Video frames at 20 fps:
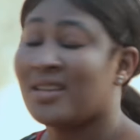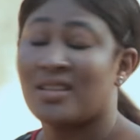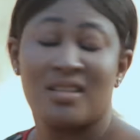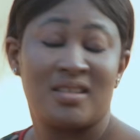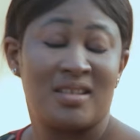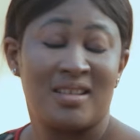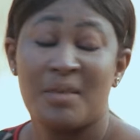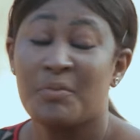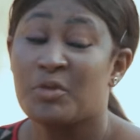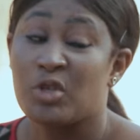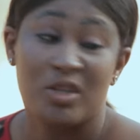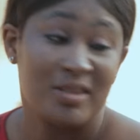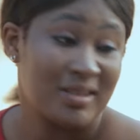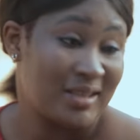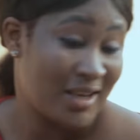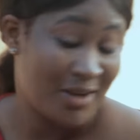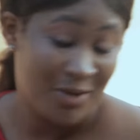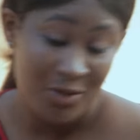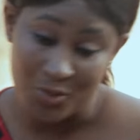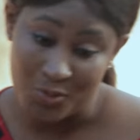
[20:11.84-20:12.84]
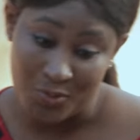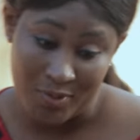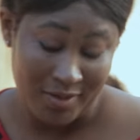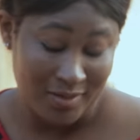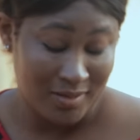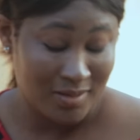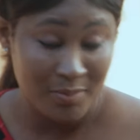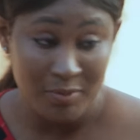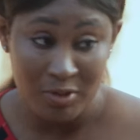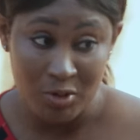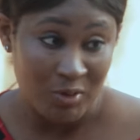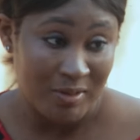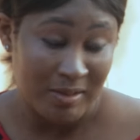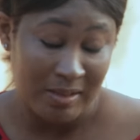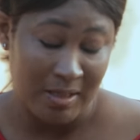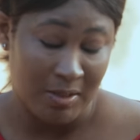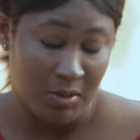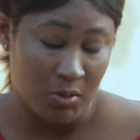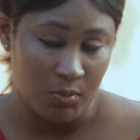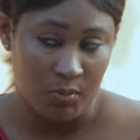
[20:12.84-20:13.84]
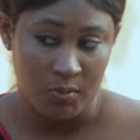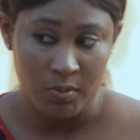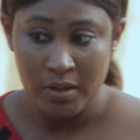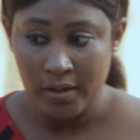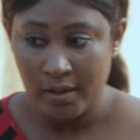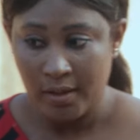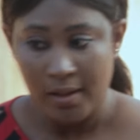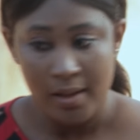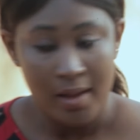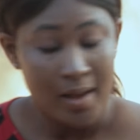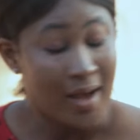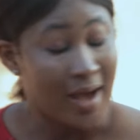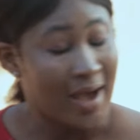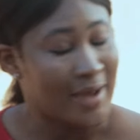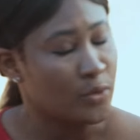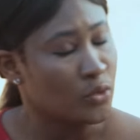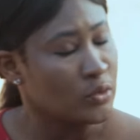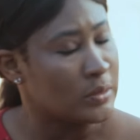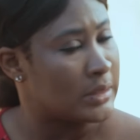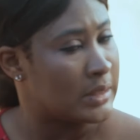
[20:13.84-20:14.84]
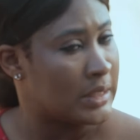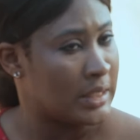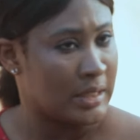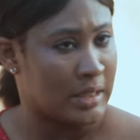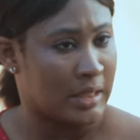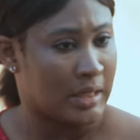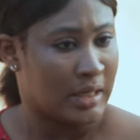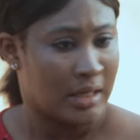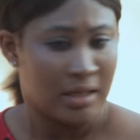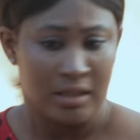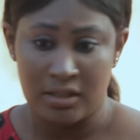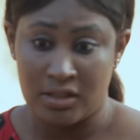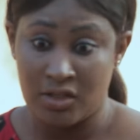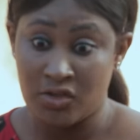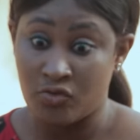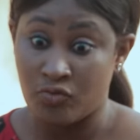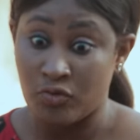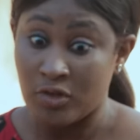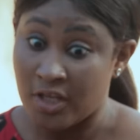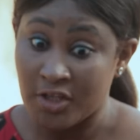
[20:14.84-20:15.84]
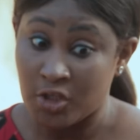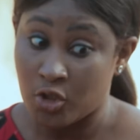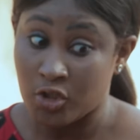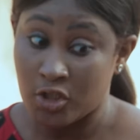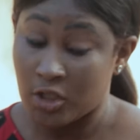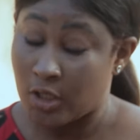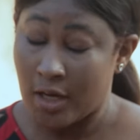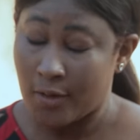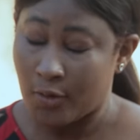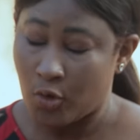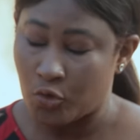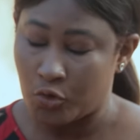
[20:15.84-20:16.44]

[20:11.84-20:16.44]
Listen, let me just tell you. I don't think this relationship can